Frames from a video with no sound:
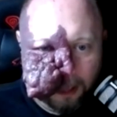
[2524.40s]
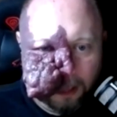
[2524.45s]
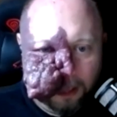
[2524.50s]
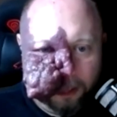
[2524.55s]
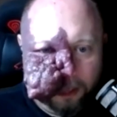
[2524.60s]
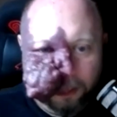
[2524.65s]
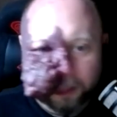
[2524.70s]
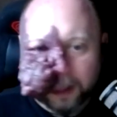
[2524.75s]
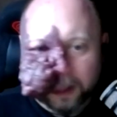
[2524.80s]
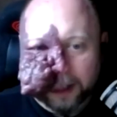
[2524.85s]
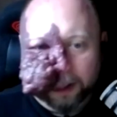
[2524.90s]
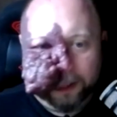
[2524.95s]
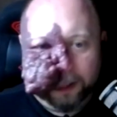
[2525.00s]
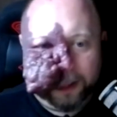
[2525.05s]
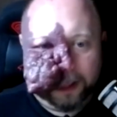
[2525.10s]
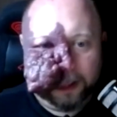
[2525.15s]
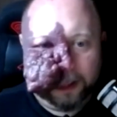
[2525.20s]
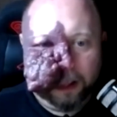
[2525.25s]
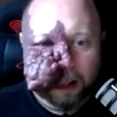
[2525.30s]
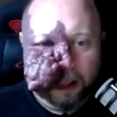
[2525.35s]
Nuclear
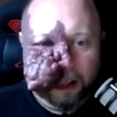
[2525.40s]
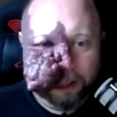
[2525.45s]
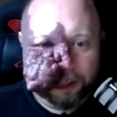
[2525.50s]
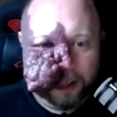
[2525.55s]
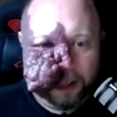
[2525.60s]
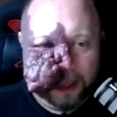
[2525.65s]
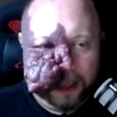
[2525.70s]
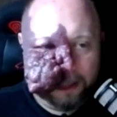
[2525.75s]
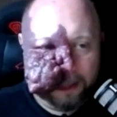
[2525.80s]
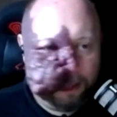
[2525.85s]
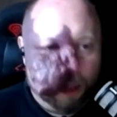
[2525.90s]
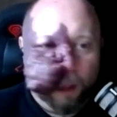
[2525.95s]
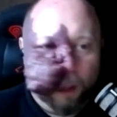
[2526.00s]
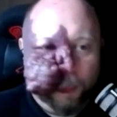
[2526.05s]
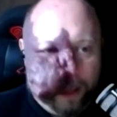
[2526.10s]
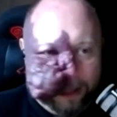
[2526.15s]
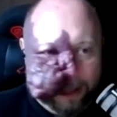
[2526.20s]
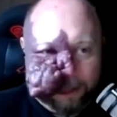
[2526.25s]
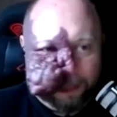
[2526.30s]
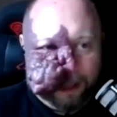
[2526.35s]
technology is
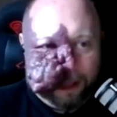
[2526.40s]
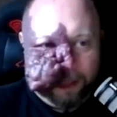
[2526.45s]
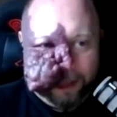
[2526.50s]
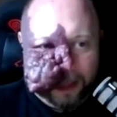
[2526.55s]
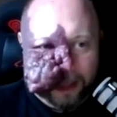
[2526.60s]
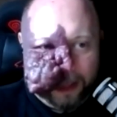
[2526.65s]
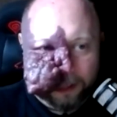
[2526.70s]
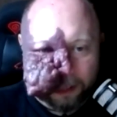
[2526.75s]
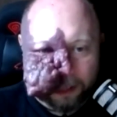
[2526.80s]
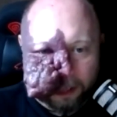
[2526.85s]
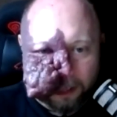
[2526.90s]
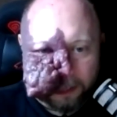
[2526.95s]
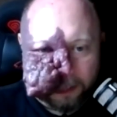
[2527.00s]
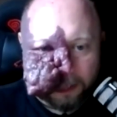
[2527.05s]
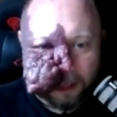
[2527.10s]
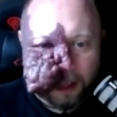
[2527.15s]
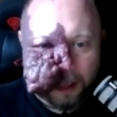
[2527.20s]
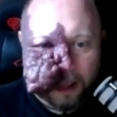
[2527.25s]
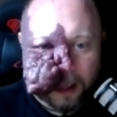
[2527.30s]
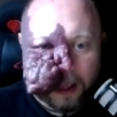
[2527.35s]
always very
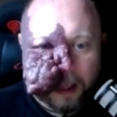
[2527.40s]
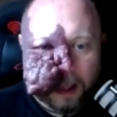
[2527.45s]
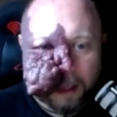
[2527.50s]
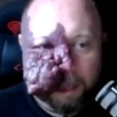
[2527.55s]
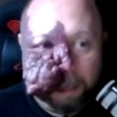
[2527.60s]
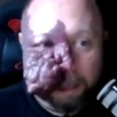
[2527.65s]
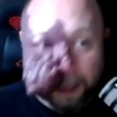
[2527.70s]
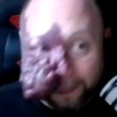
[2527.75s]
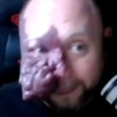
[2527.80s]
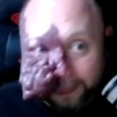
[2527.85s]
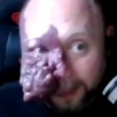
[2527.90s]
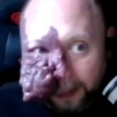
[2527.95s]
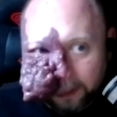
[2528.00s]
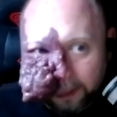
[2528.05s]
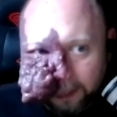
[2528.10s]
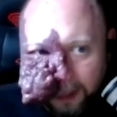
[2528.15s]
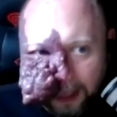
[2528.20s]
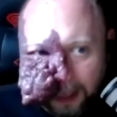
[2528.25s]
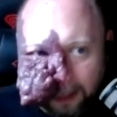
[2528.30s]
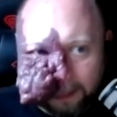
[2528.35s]
dangerous. But
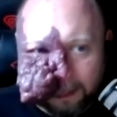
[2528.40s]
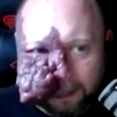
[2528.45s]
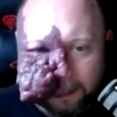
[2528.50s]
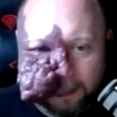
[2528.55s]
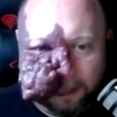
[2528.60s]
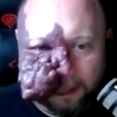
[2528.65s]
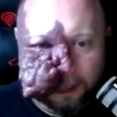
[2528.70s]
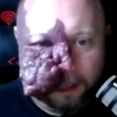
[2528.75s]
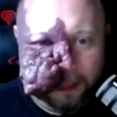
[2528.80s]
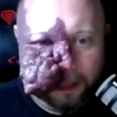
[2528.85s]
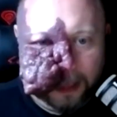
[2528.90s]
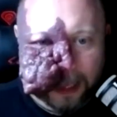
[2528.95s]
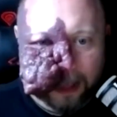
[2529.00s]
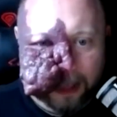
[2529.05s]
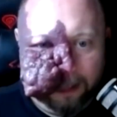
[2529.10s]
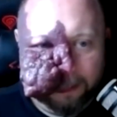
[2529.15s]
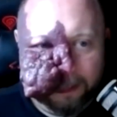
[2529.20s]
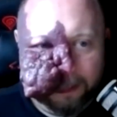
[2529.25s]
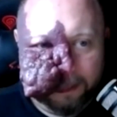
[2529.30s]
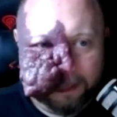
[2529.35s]
nonetheless, in certain
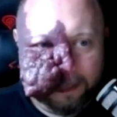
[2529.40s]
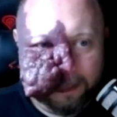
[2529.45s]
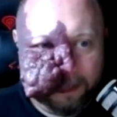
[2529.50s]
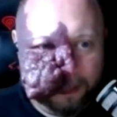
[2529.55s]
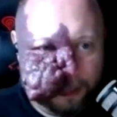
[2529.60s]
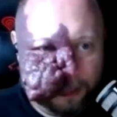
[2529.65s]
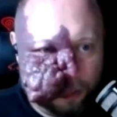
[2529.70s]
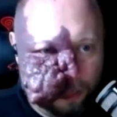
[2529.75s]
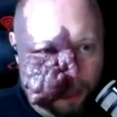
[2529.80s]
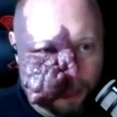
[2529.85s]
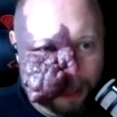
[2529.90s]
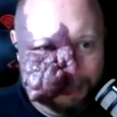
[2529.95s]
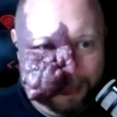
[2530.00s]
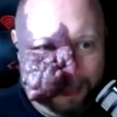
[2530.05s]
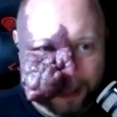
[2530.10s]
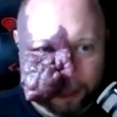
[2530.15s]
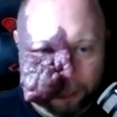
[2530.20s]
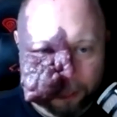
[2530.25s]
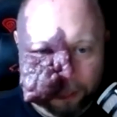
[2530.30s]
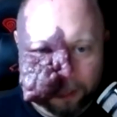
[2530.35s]
cases, it's
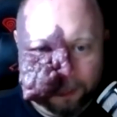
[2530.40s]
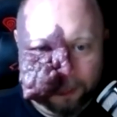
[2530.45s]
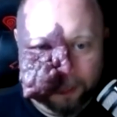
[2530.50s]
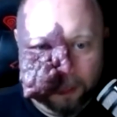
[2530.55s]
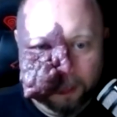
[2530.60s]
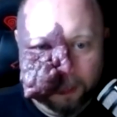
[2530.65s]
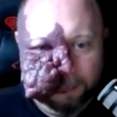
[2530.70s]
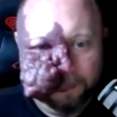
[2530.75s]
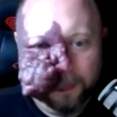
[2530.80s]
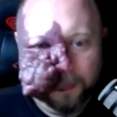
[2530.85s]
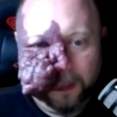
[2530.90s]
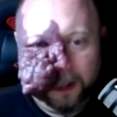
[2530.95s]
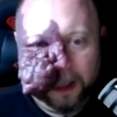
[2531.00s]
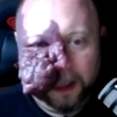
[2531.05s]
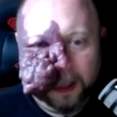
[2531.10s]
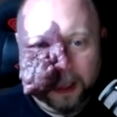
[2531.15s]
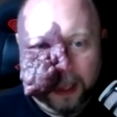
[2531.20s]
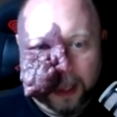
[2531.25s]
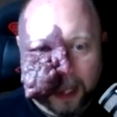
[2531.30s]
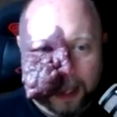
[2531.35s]
extremely useful.
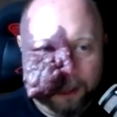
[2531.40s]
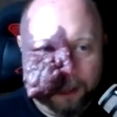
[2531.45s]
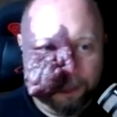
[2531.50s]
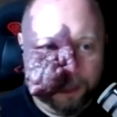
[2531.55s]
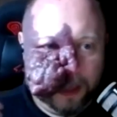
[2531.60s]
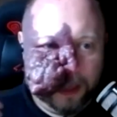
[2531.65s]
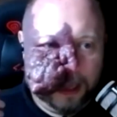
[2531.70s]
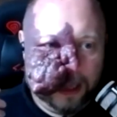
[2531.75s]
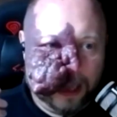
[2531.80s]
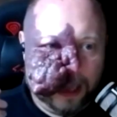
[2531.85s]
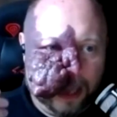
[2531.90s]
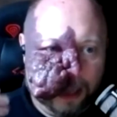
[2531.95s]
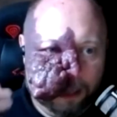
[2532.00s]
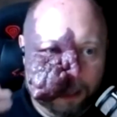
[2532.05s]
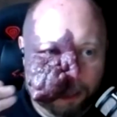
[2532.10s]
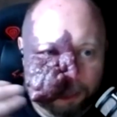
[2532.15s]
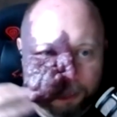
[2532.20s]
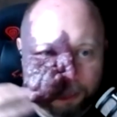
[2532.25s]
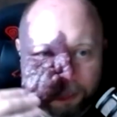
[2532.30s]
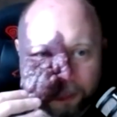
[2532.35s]
And we
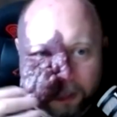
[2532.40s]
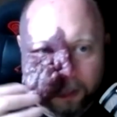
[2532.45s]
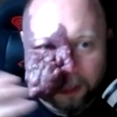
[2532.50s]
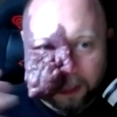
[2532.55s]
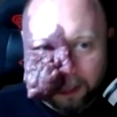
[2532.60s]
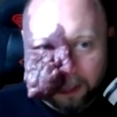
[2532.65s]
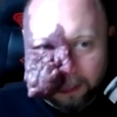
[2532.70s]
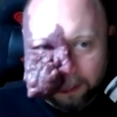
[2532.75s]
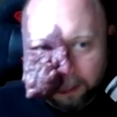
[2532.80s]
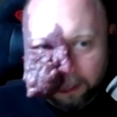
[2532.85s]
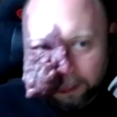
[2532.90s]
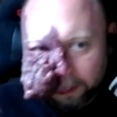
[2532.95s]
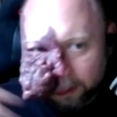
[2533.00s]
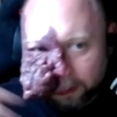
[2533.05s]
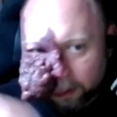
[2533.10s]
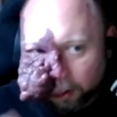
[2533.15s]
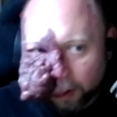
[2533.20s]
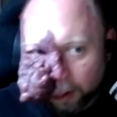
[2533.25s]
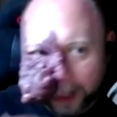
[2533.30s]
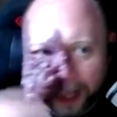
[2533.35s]
kind of
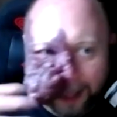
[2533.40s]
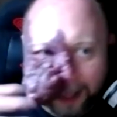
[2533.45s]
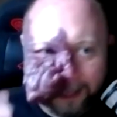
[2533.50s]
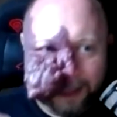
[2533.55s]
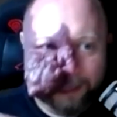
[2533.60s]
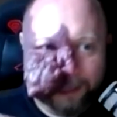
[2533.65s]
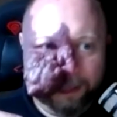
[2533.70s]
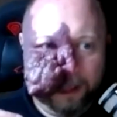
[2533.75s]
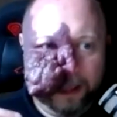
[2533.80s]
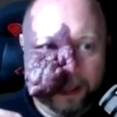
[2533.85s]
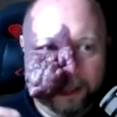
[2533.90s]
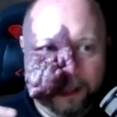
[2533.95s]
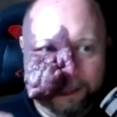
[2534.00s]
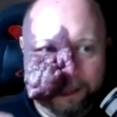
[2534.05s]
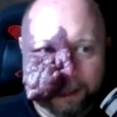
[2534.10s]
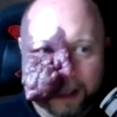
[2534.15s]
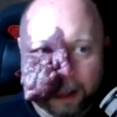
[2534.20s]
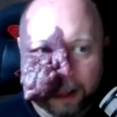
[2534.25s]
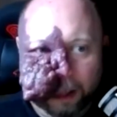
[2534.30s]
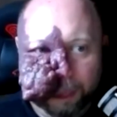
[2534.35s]
collectively
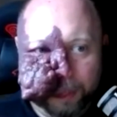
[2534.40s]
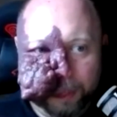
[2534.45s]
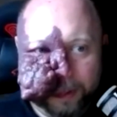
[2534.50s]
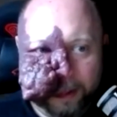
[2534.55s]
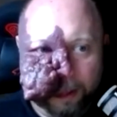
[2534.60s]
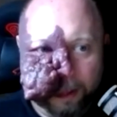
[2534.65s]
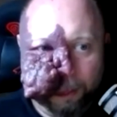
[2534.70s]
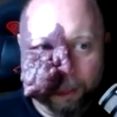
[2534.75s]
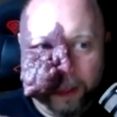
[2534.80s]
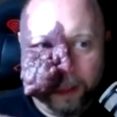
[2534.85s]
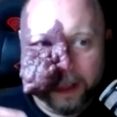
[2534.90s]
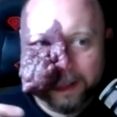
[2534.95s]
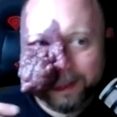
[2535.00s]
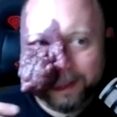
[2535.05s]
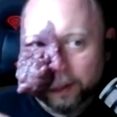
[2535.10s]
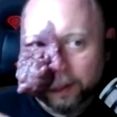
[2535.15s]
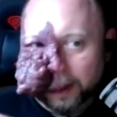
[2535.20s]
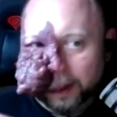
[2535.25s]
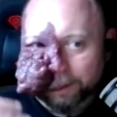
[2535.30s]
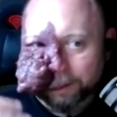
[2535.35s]
developed some ways
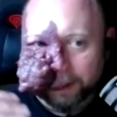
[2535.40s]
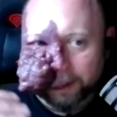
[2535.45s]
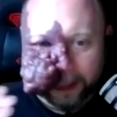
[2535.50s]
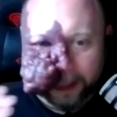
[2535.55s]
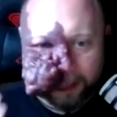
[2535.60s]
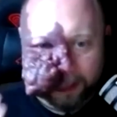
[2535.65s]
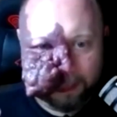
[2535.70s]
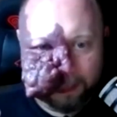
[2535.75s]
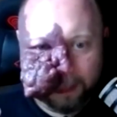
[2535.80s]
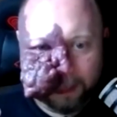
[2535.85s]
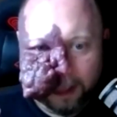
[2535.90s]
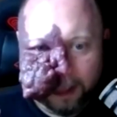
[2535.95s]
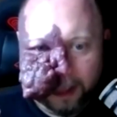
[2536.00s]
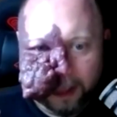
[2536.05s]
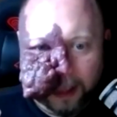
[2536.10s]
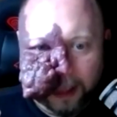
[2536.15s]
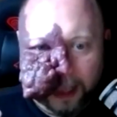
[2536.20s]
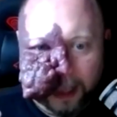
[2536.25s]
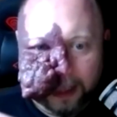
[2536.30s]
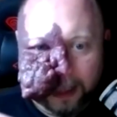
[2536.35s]
to live with it
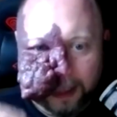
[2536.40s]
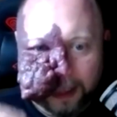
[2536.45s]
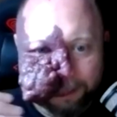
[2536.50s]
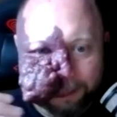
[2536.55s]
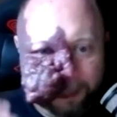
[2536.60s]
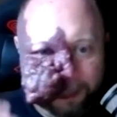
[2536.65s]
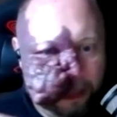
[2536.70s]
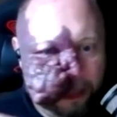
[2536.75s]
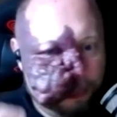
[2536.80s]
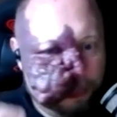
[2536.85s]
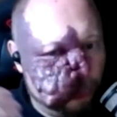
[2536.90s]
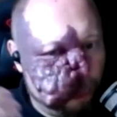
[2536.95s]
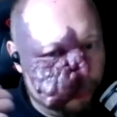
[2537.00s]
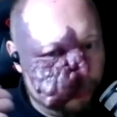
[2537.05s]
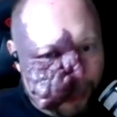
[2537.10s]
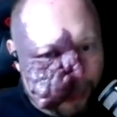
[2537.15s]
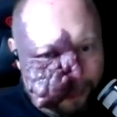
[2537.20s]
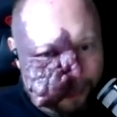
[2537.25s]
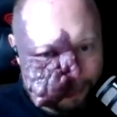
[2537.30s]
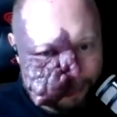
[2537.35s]
and live with it
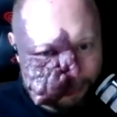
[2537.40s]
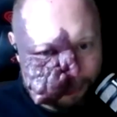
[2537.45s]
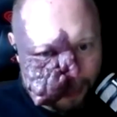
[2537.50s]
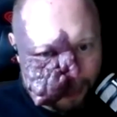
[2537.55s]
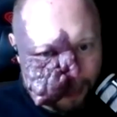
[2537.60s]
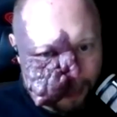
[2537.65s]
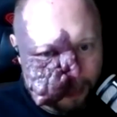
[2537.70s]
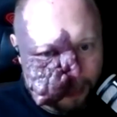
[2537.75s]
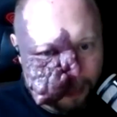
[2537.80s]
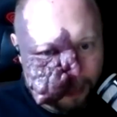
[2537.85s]
productively.